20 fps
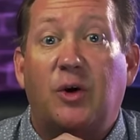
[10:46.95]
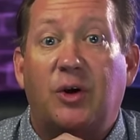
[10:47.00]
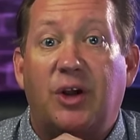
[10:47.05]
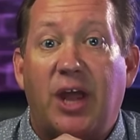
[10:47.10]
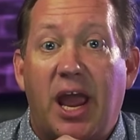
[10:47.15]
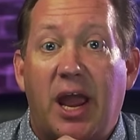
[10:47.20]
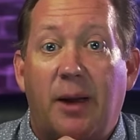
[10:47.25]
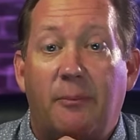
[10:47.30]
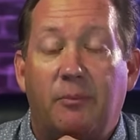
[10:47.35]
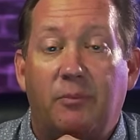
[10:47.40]

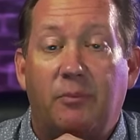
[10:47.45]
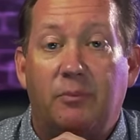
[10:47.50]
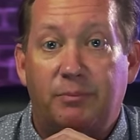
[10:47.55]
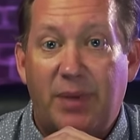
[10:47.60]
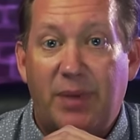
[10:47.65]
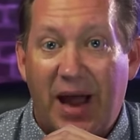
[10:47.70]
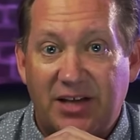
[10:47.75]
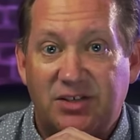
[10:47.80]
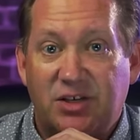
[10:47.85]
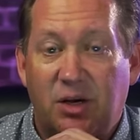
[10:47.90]
game,
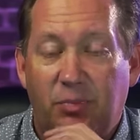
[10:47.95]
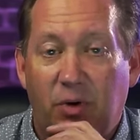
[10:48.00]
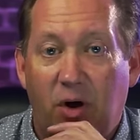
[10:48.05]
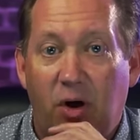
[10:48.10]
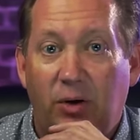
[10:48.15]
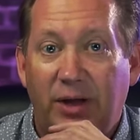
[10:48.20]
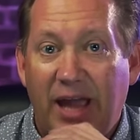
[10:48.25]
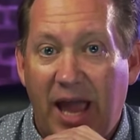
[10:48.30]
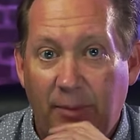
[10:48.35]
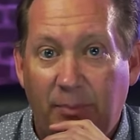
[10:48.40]

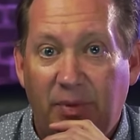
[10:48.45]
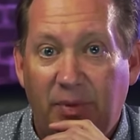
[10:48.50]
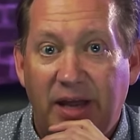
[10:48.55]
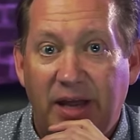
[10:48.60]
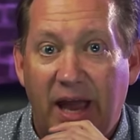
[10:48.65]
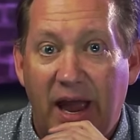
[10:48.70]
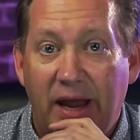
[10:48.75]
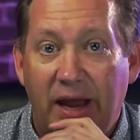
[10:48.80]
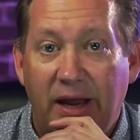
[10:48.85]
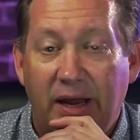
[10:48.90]
basketball,
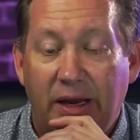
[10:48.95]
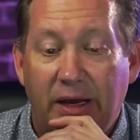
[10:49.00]
NBA.